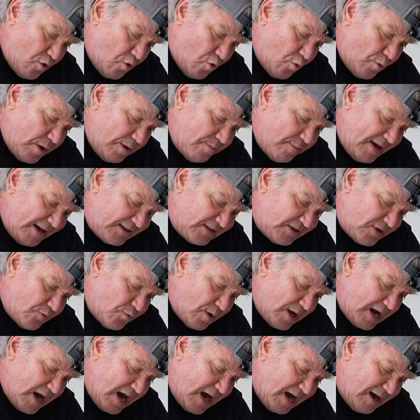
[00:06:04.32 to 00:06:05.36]
We mix it
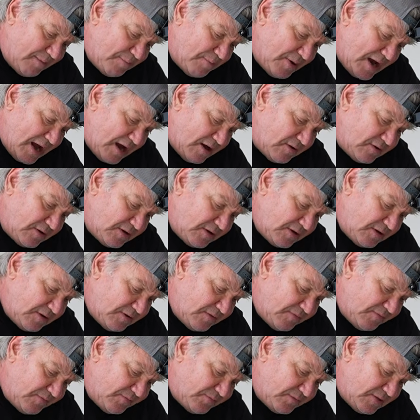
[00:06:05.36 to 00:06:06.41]
with compound
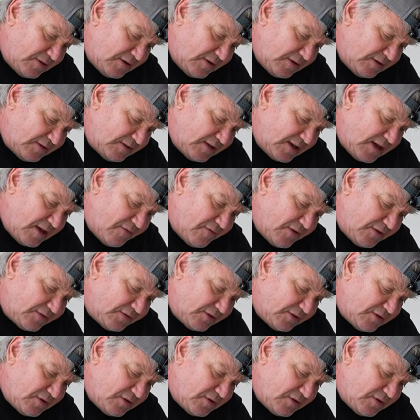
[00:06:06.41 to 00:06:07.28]
to give us a